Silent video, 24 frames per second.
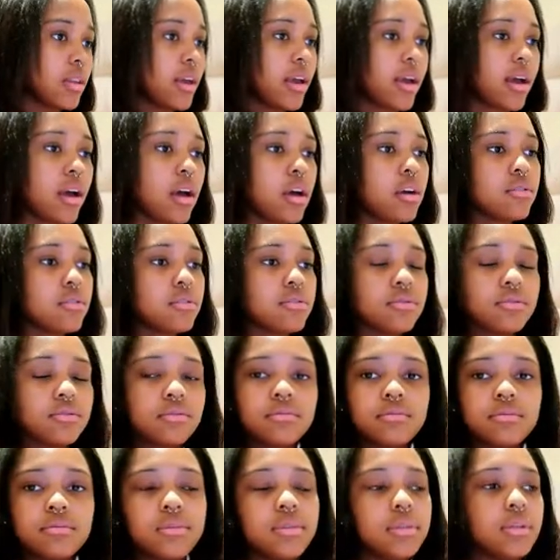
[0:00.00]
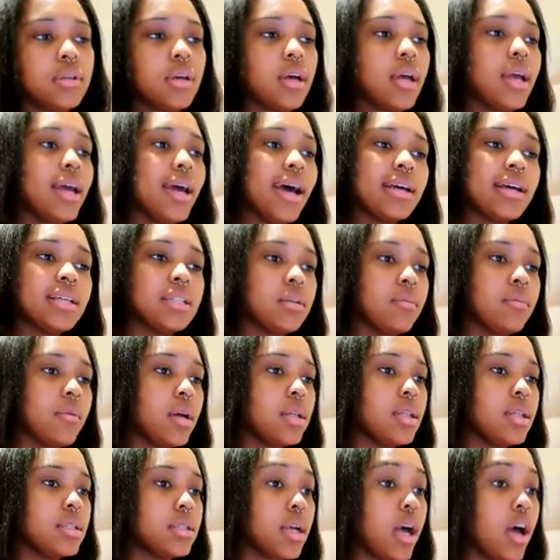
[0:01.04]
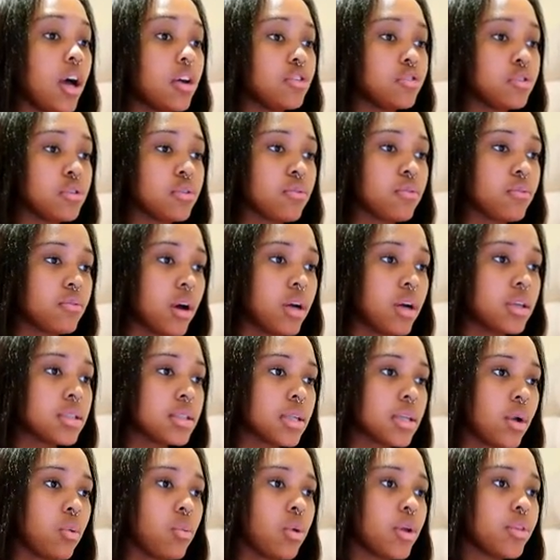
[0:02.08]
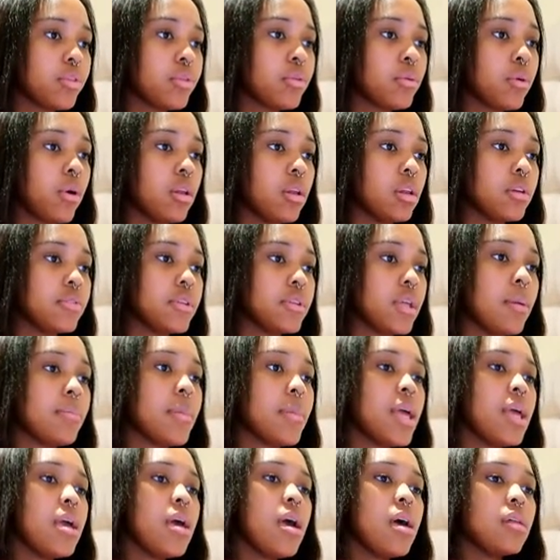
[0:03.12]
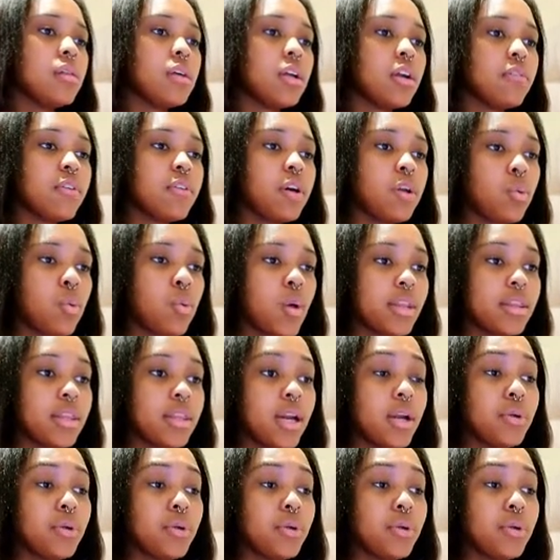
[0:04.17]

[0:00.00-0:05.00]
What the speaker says: they have. It has to be at least 100 fonts. I went through all of them and then I found one that